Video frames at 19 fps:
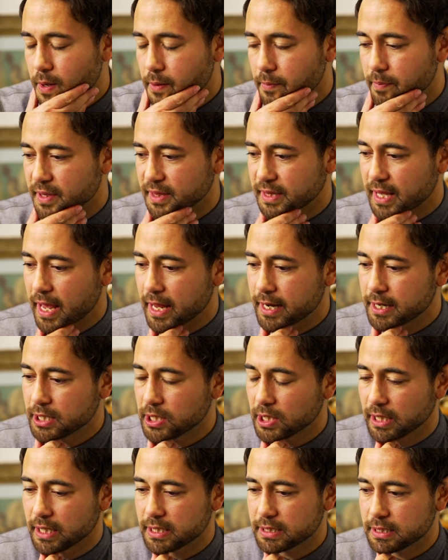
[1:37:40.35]
But then
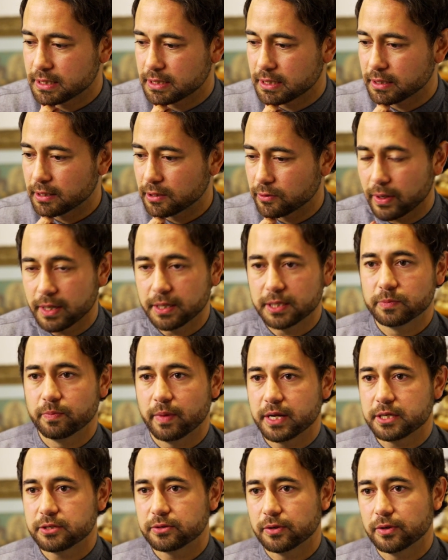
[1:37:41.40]
you listen to the greatest
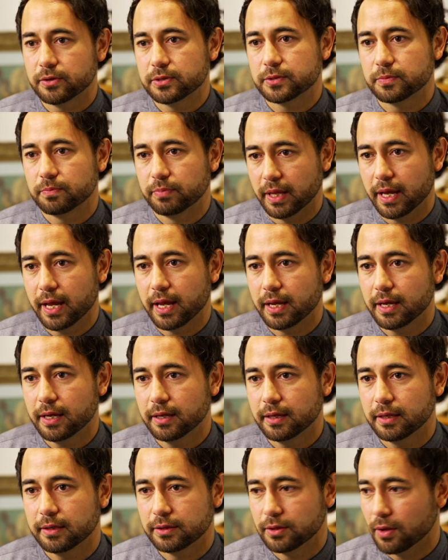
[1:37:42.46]
maestros play,
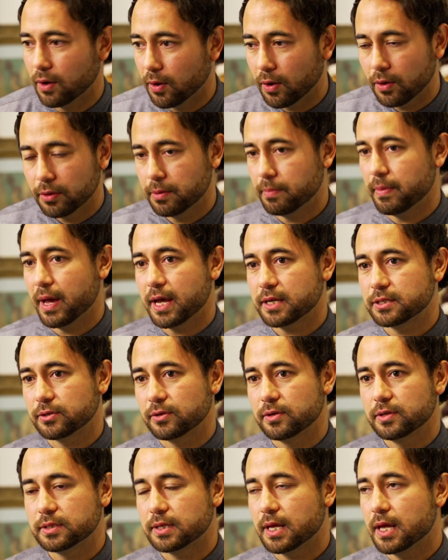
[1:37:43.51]
all the
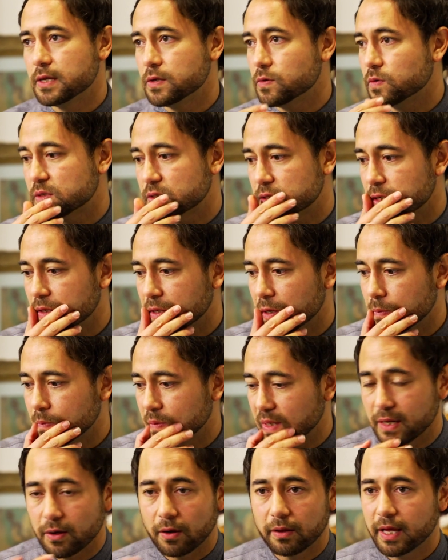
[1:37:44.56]
masters, and you see them,
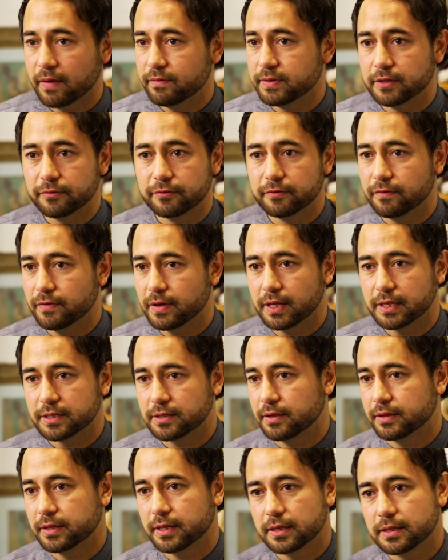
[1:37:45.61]
they all have different feelings
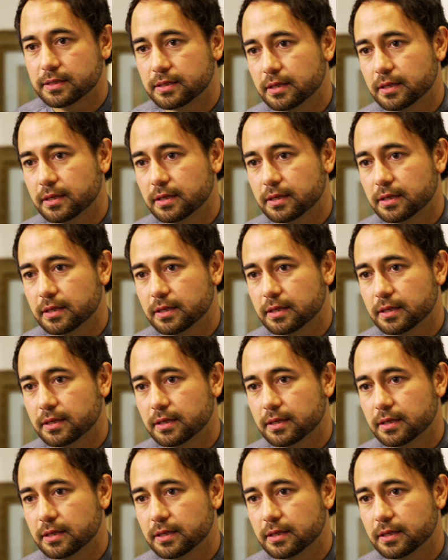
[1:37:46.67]
on things.